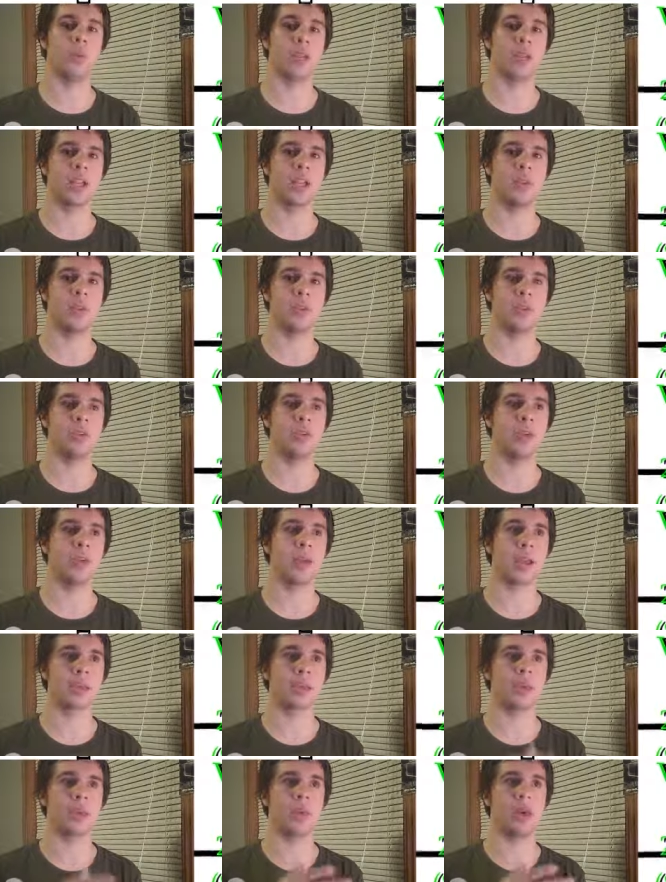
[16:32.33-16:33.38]
when it comes to
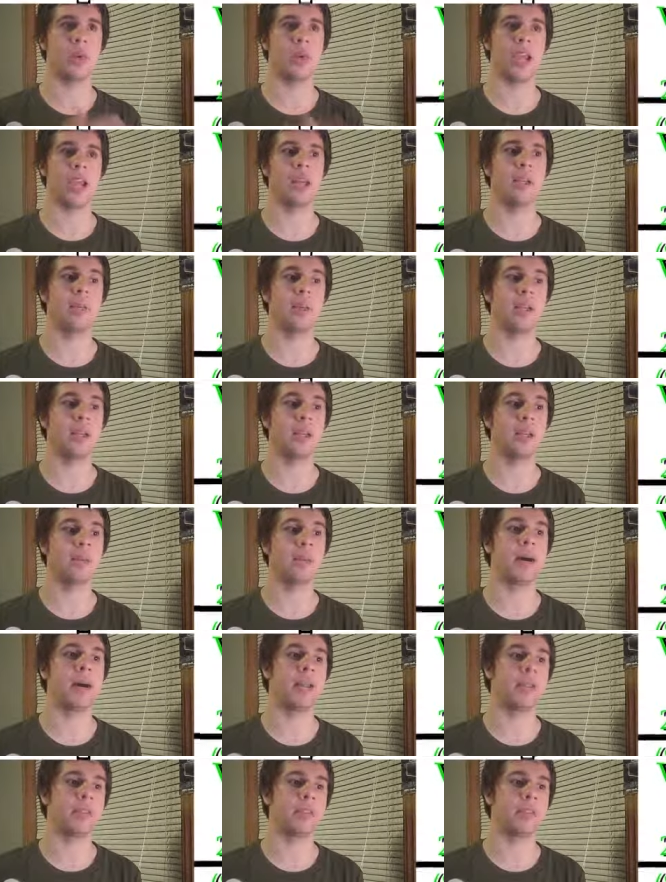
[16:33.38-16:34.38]
Mexico animating by